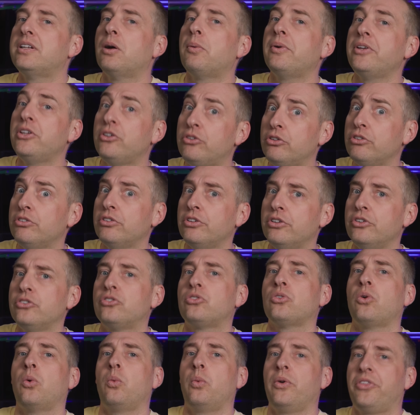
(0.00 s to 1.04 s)
Now what you do
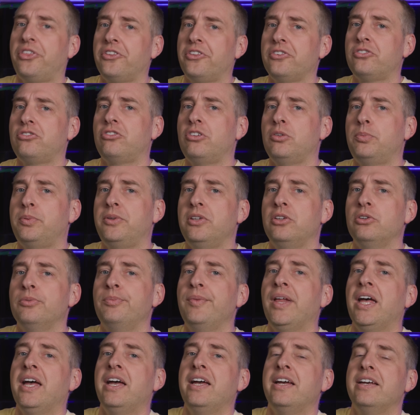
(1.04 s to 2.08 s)
lose with this GPU
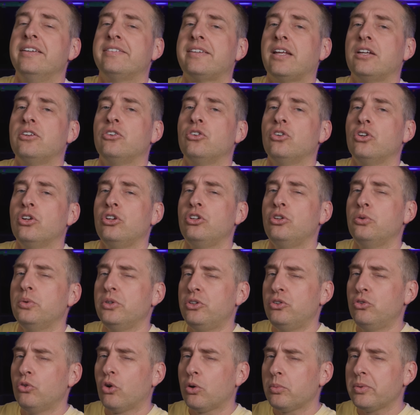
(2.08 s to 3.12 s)
is that you
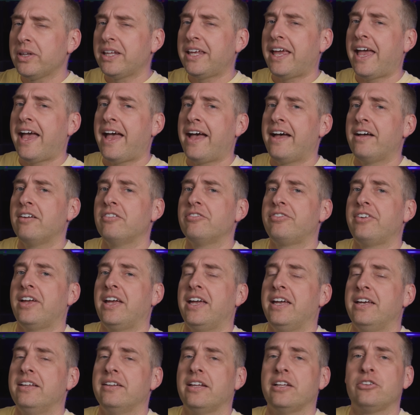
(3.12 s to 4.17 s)
would normally have
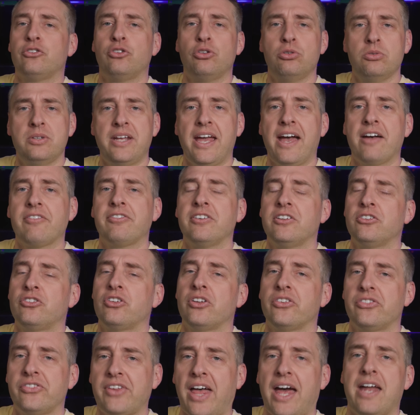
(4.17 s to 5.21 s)
a like two and a half inch
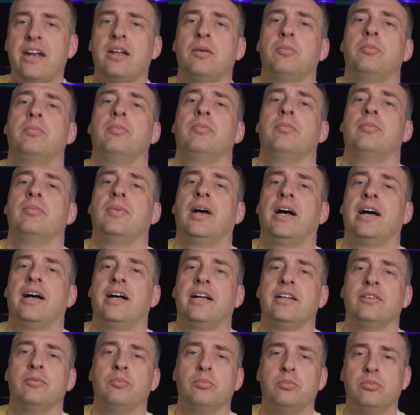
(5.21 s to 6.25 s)
SATA
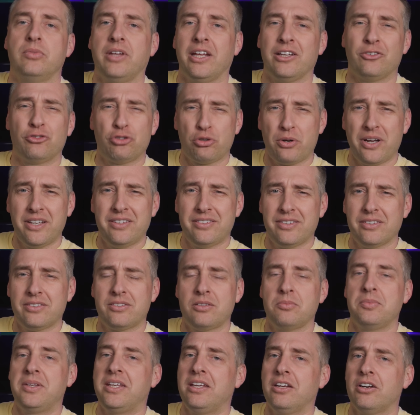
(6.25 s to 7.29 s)
uh, like tray
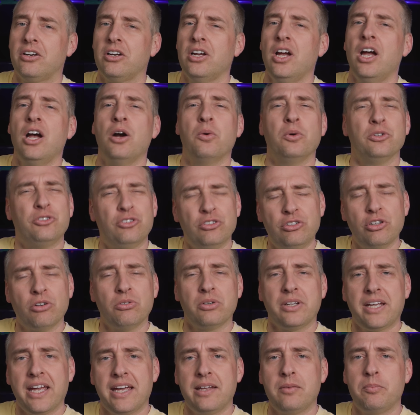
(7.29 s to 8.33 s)
system here, which you
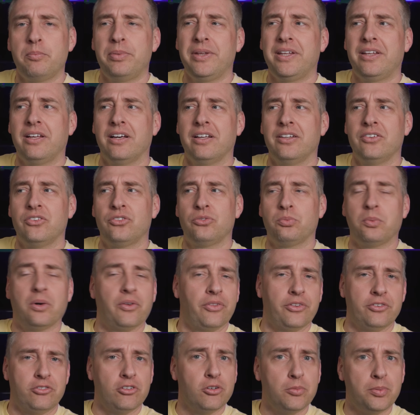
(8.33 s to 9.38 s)
don't get because, well,
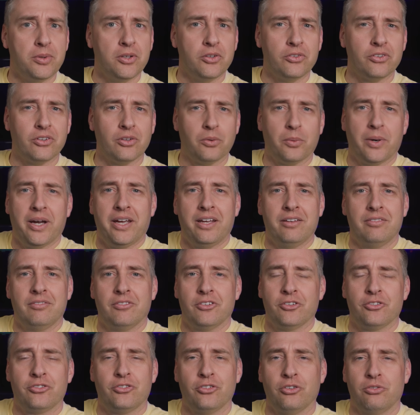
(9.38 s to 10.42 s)
the GPU's in the way and
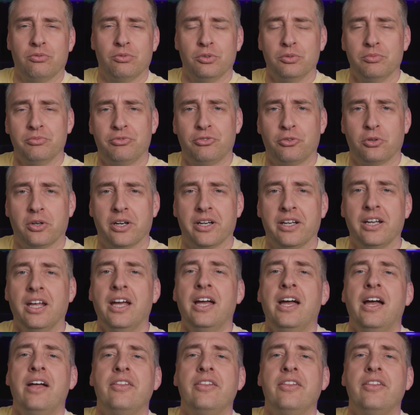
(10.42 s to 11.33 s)
there's no room for it.